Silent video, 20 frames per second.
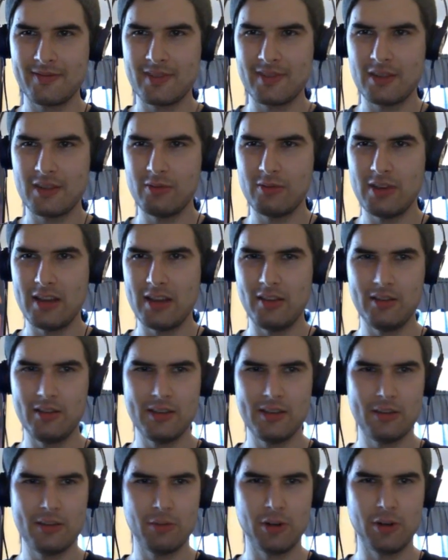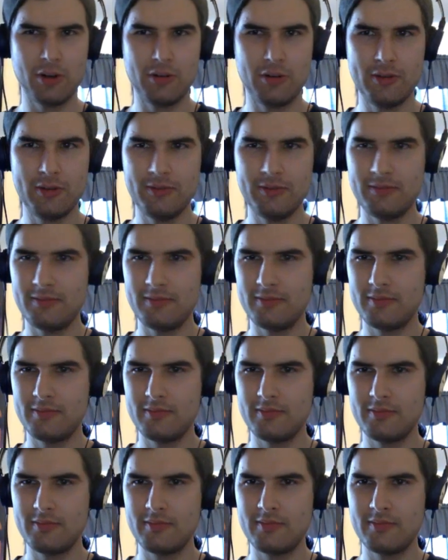Okay, it looks like we're going.
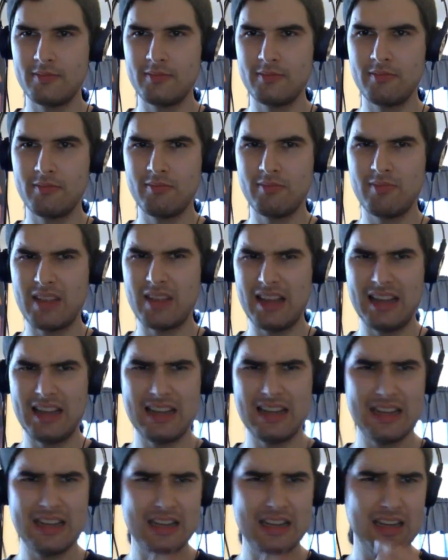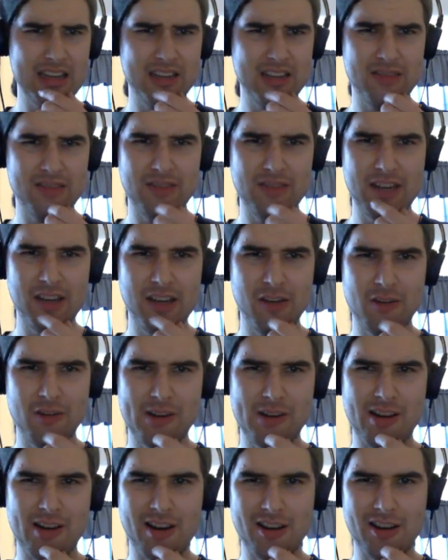Is video
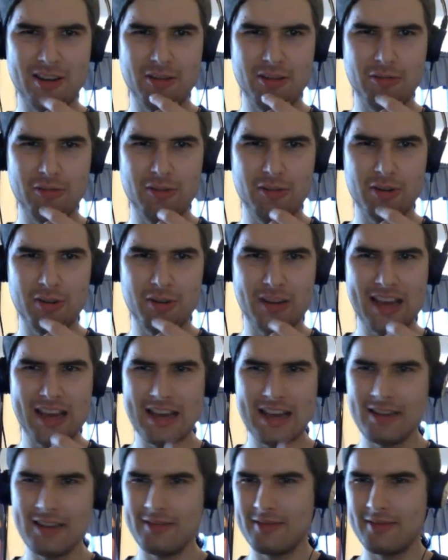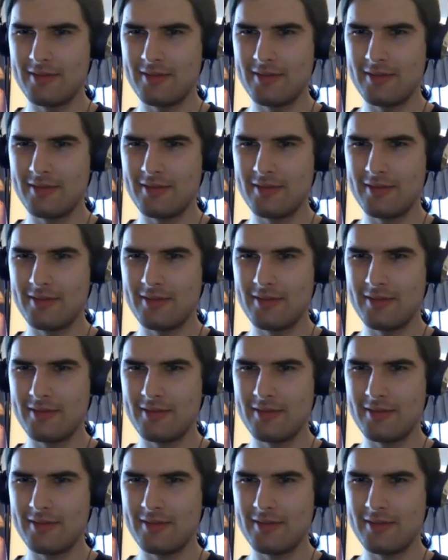and audio okay?